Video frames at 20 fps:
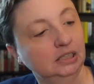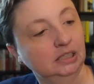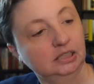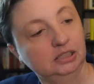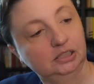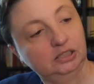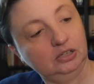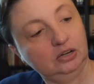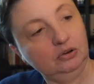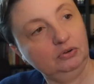
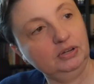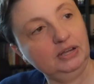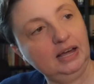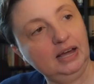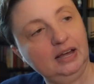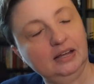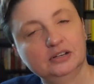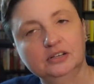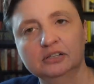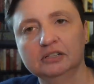So,
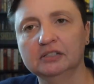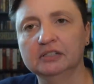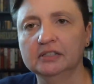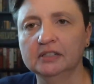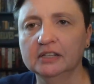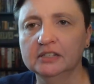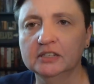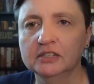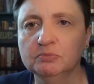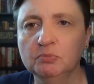yeah, just
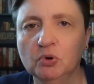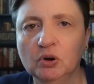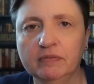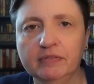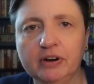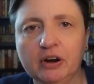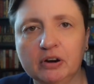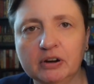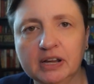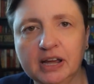this is more of
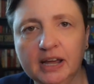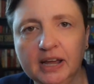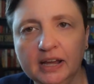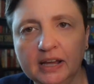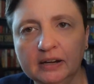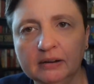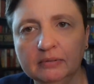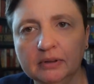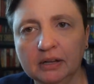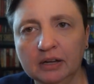an
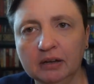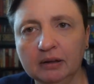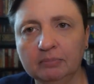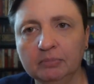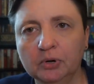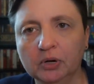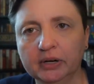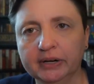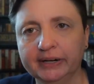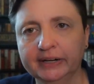arcane uh,
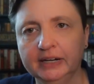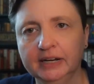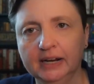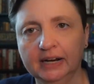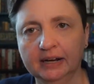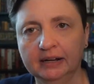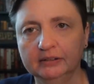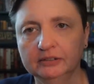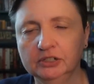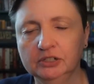book, kind
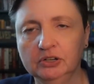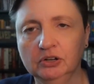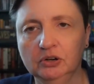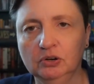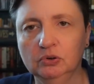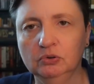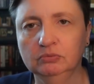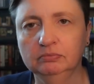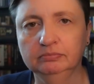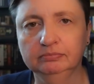of, you
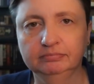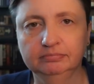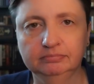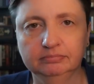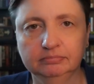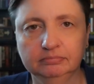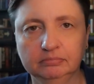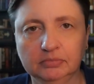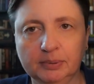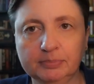know,
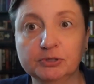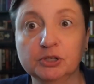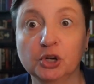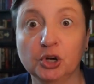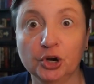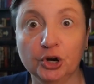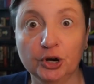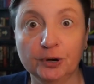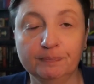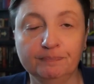
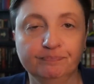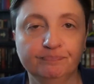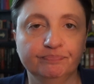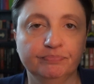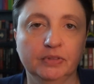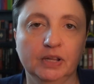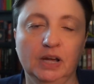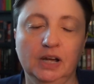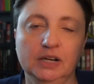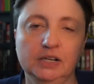obscure.
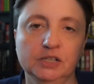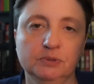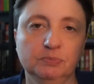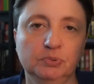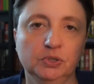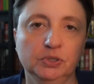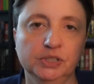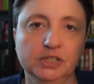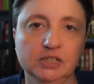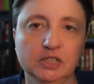I just
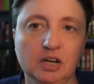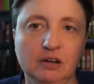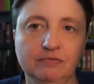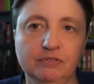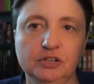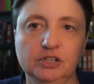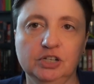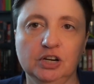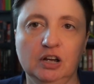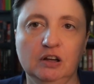pulled this off
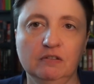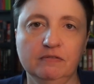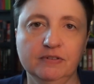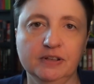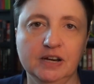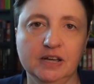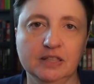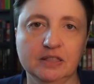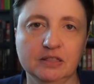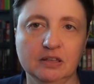the shelf
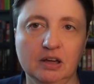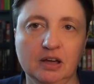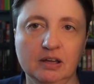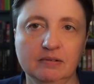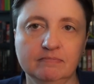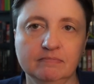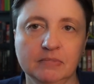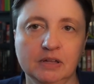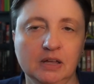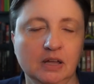and I thought,